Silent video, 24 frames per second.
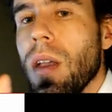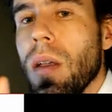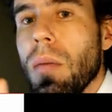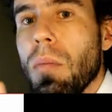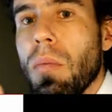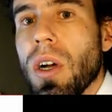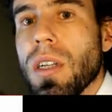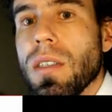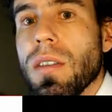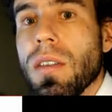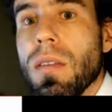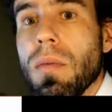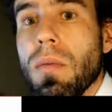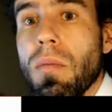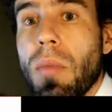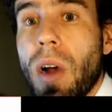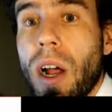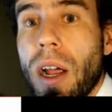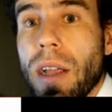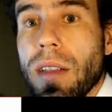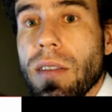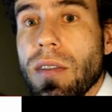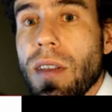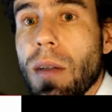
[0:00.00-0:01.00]
but
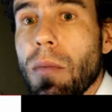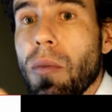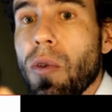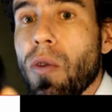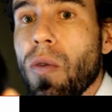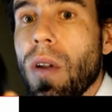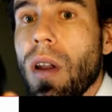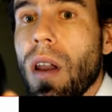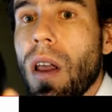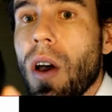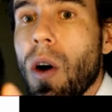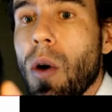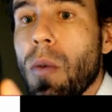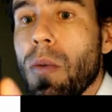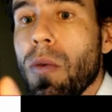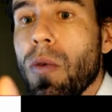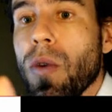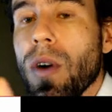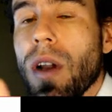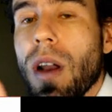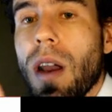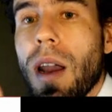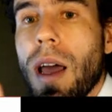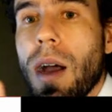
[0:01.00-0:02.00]
my temporal lobe
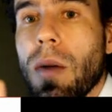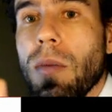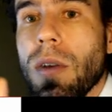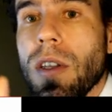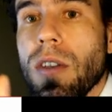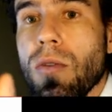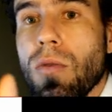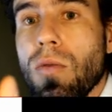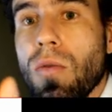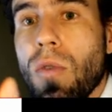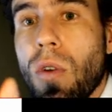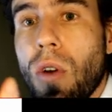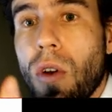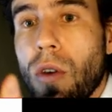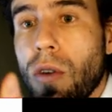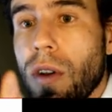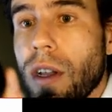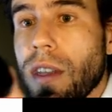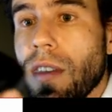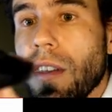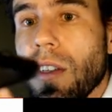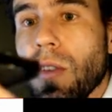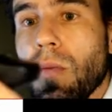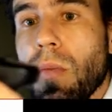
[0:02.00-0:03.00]
would allow me to look
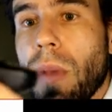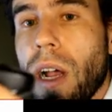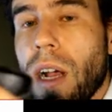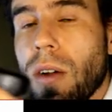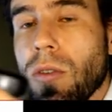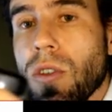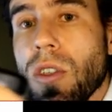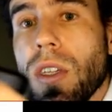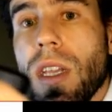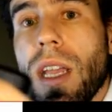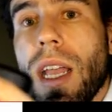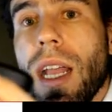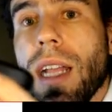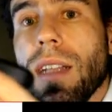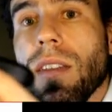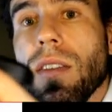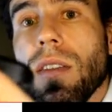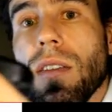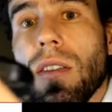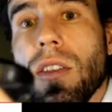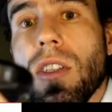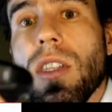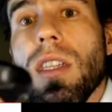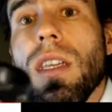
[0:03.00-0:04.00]
at this mouse and
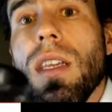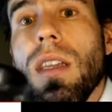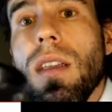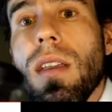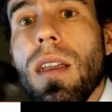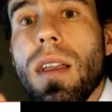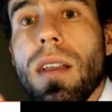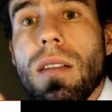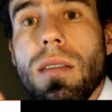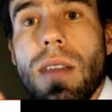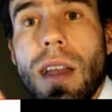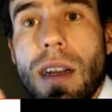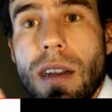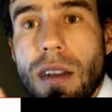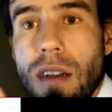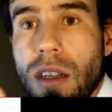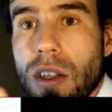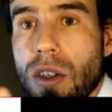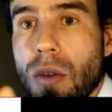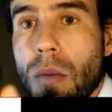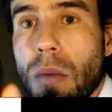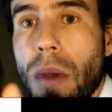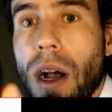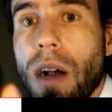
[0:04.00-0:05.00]
see that it
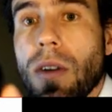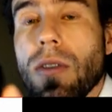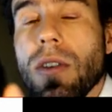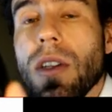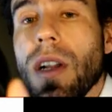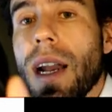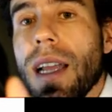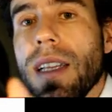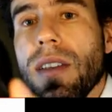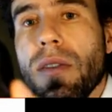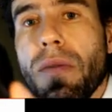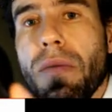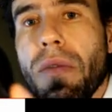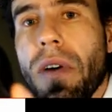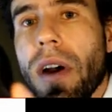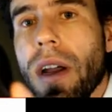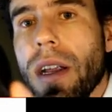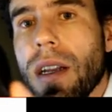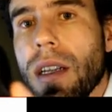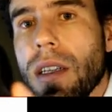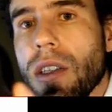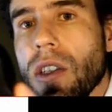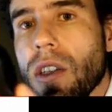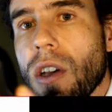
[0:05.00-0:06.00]
is a mouse, classify
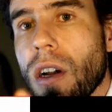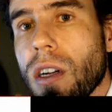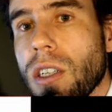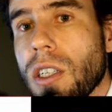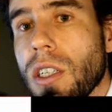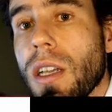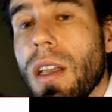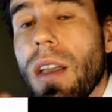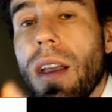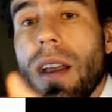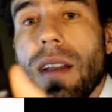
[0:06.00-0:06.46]
it as such,